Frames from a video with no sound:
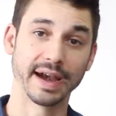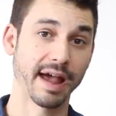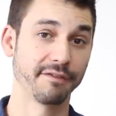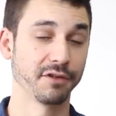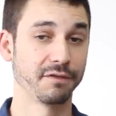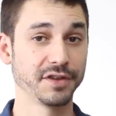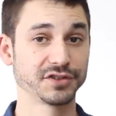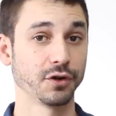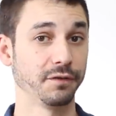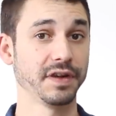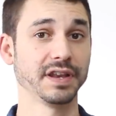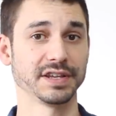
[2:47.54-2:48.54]
not have the
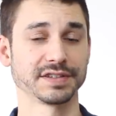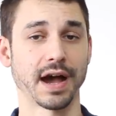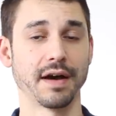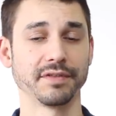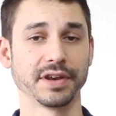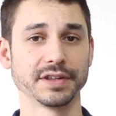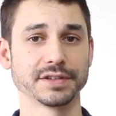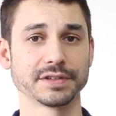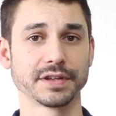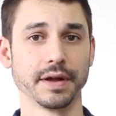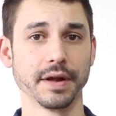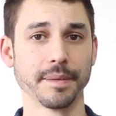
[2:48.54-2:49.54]
physical fitness
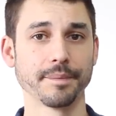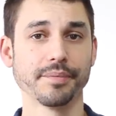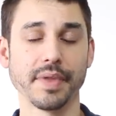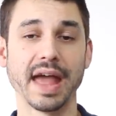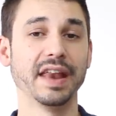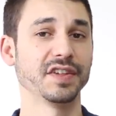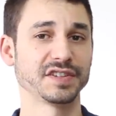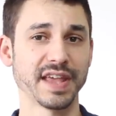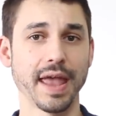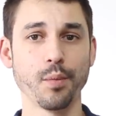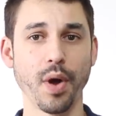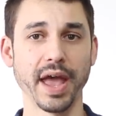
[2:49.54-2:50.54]
confidence. And in the
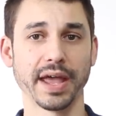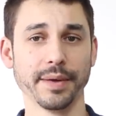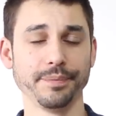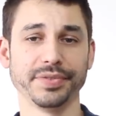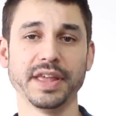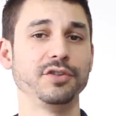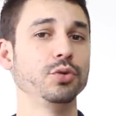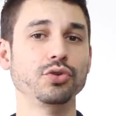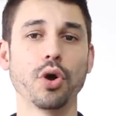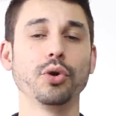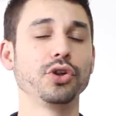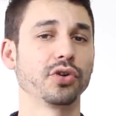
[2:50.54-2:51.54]
same way, if you
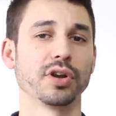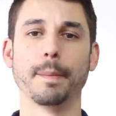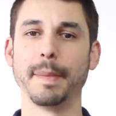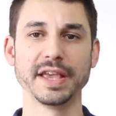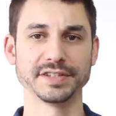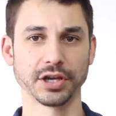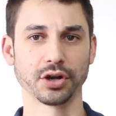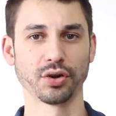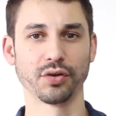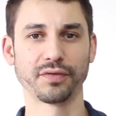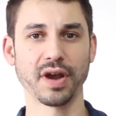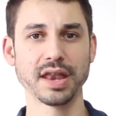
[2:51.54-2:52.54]
know you're an amazing
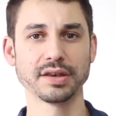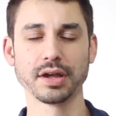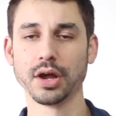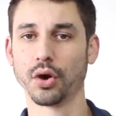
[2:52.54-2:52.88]
girlfriend